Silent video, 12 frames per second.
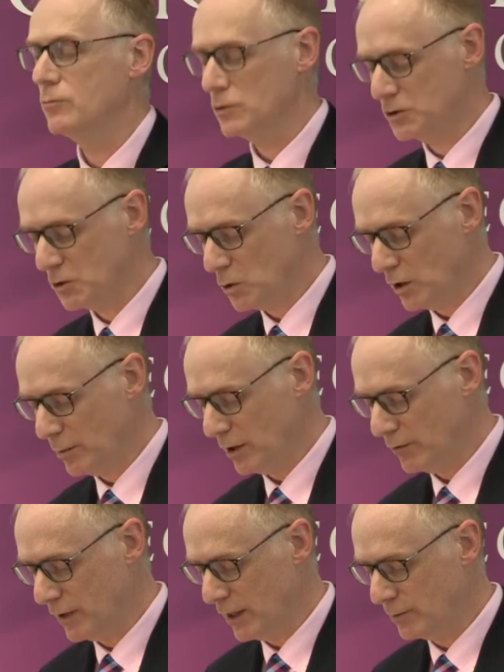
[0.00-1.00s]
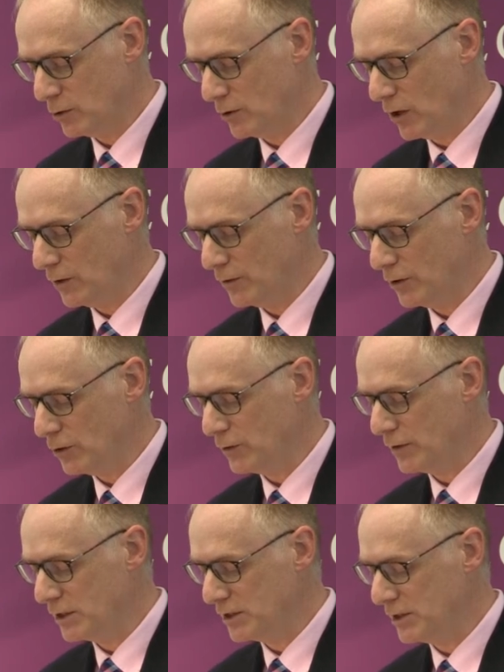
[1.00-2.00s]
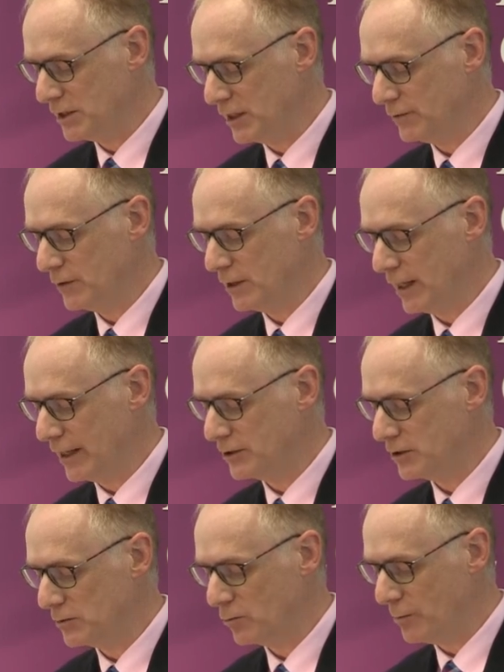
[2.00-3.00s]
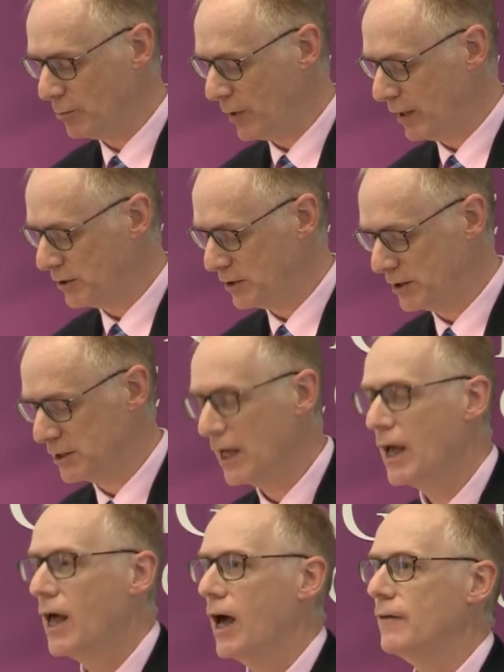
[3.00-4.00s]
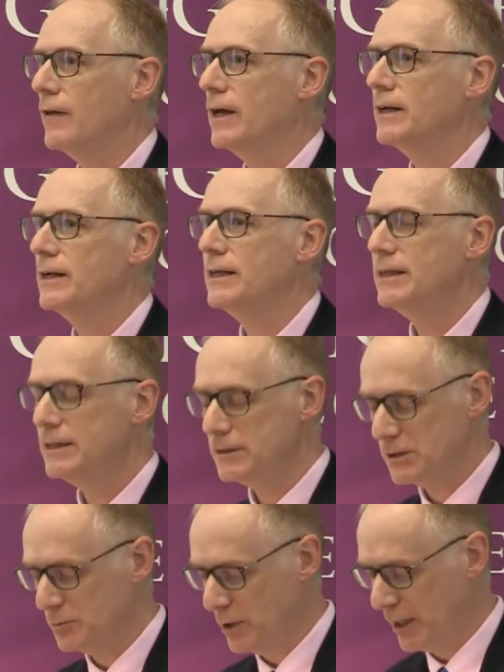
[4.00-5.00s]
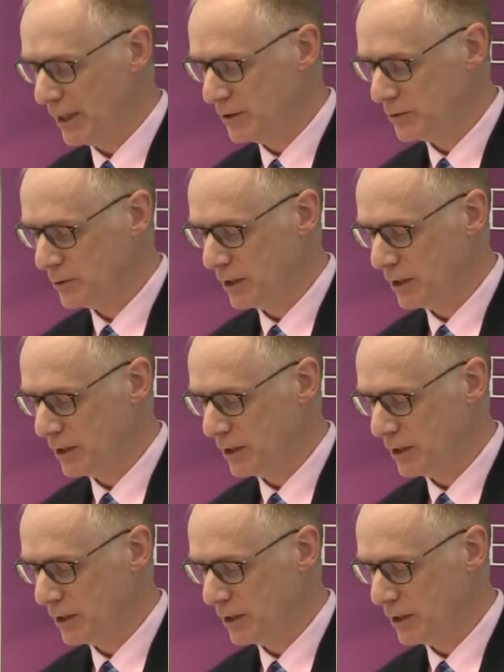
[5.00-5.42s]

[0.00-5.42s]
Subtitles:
will shortly be available on the University's Gifford Lectures web pages. And that leads me into an